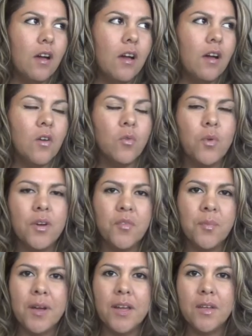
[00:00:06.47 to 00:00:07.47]
on one
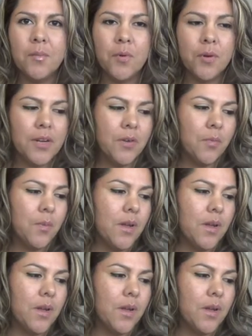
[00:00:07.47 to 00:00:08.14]
of my morning